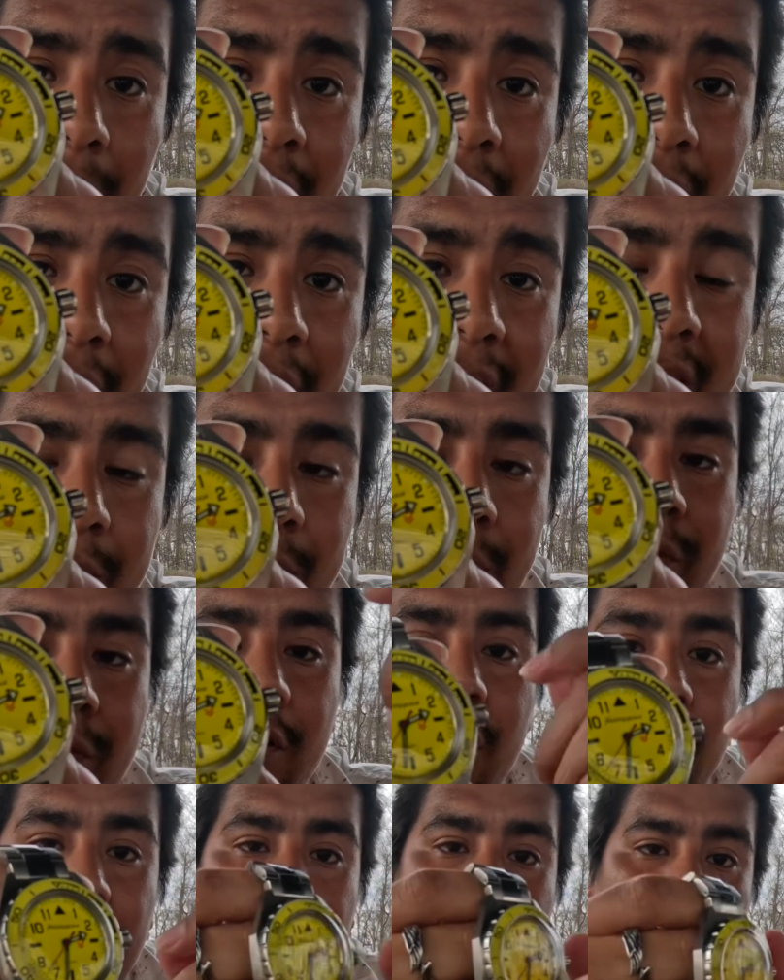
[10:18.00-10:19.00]
This would
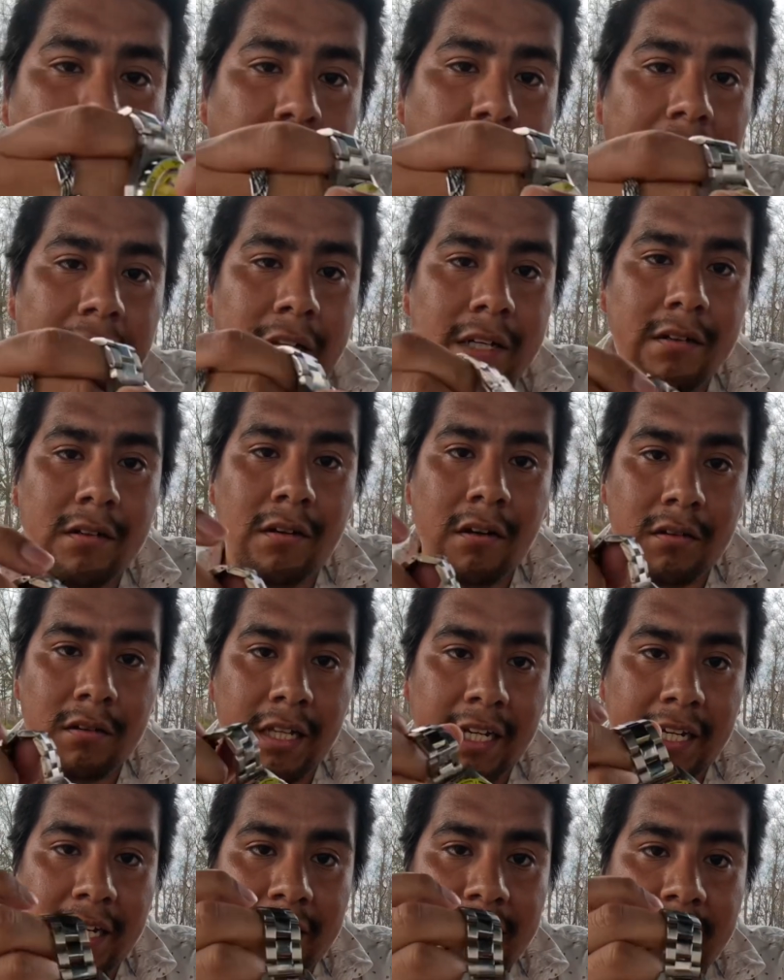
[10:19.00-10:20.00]
look great on
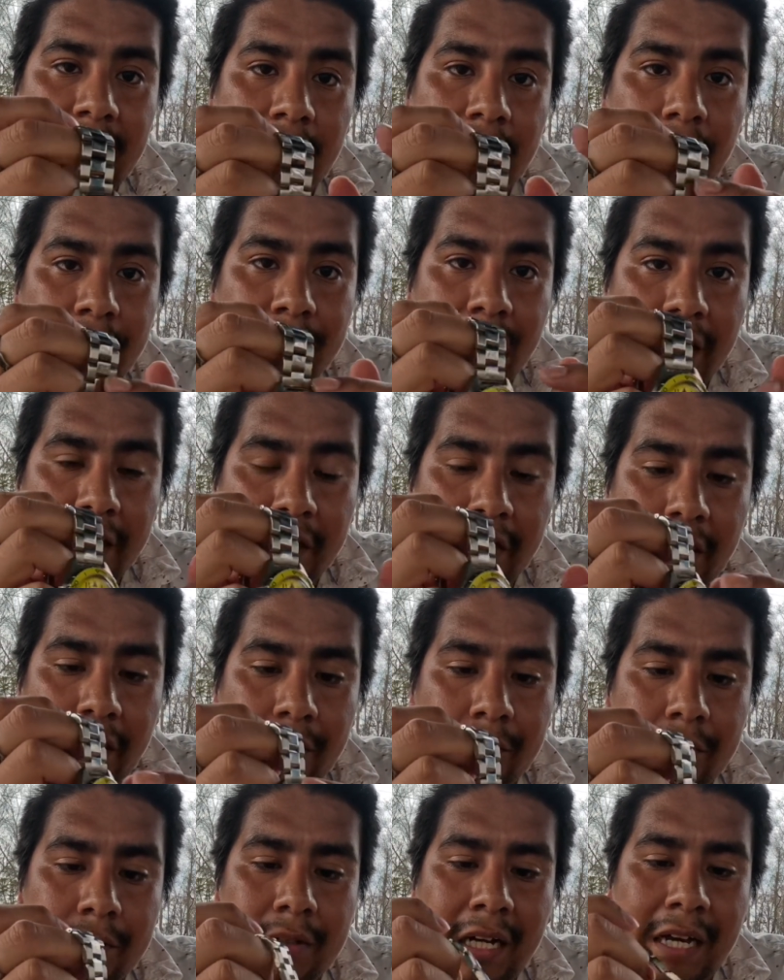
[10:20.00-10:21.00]
like a yellow
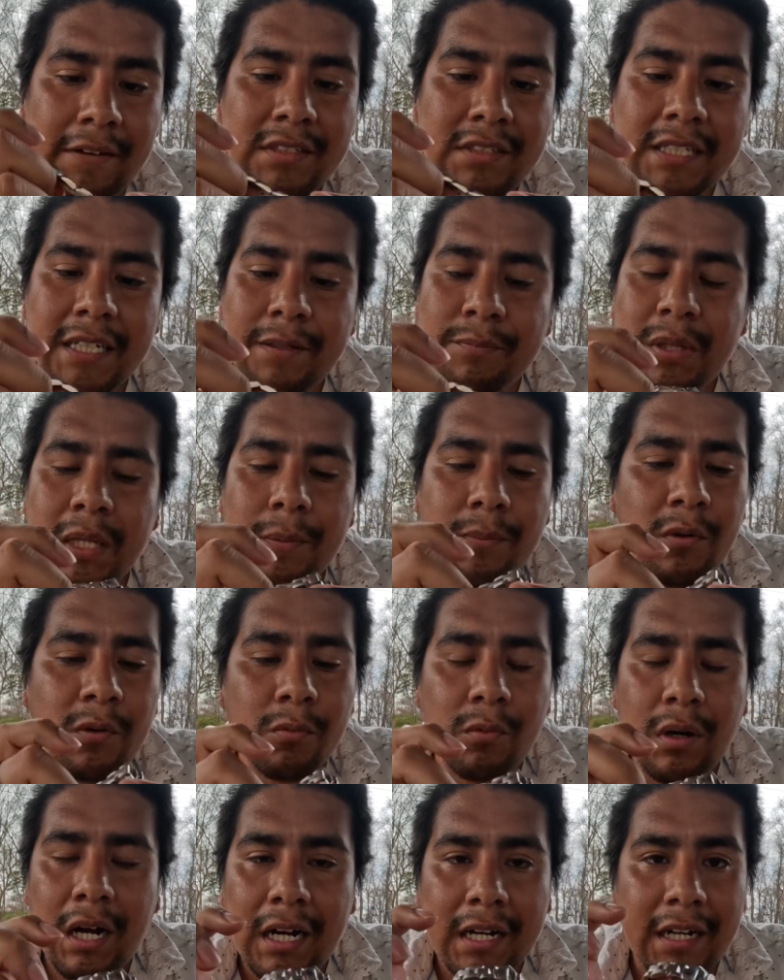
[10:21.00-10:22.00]
NATO. I've seen people
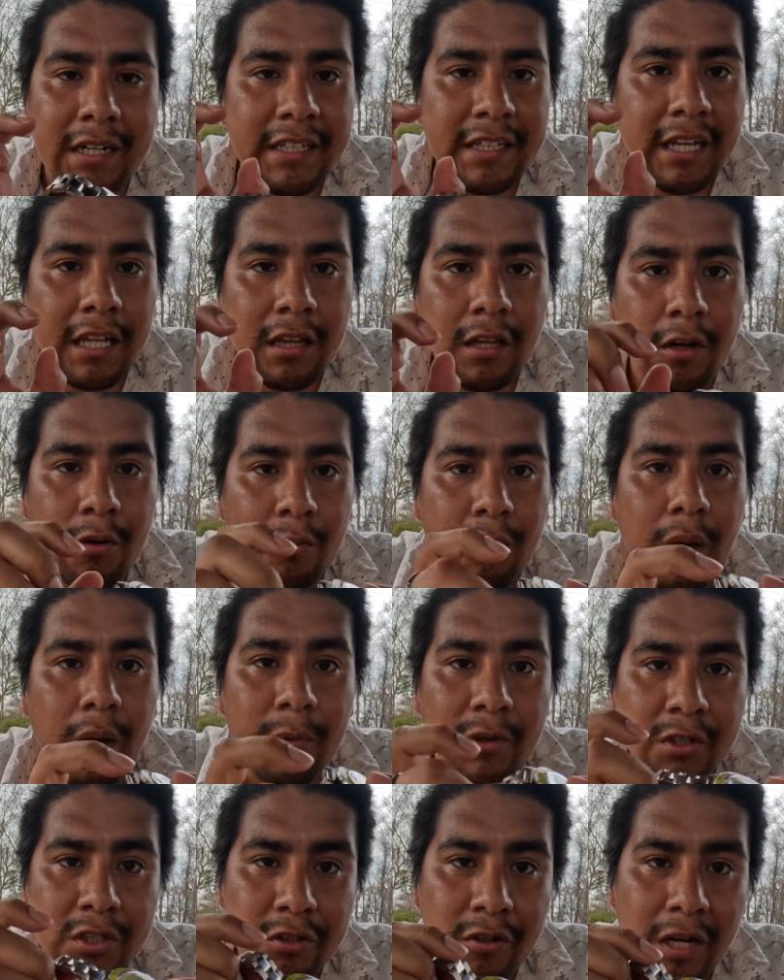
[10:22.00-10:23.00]
rock a yellow
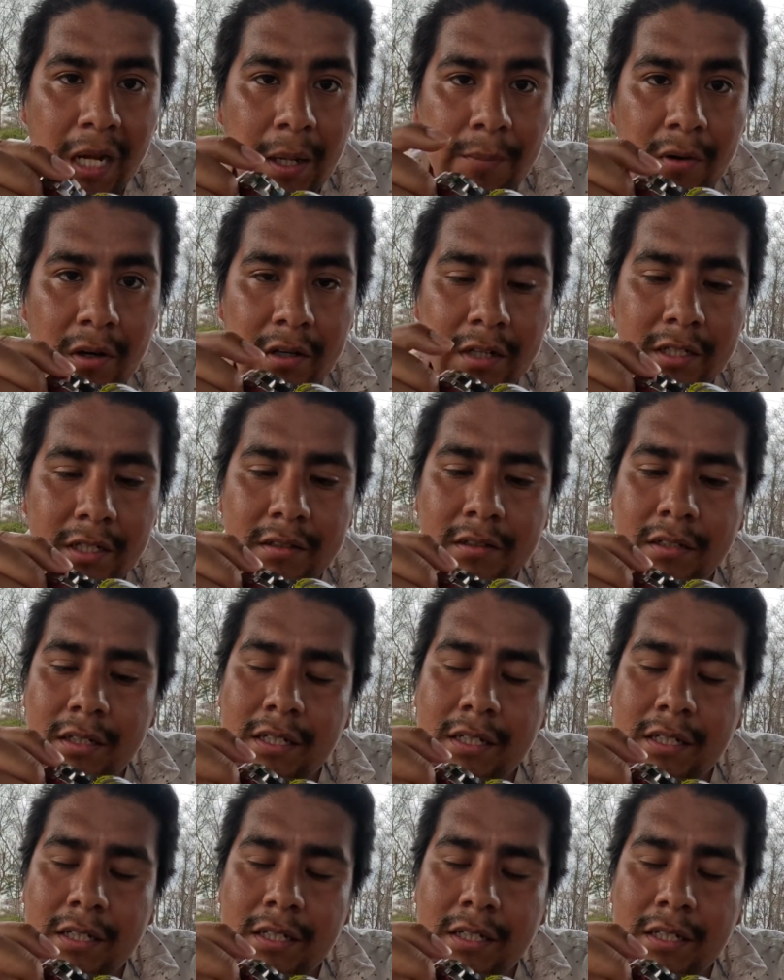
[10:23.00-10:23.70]
rubber strap on it.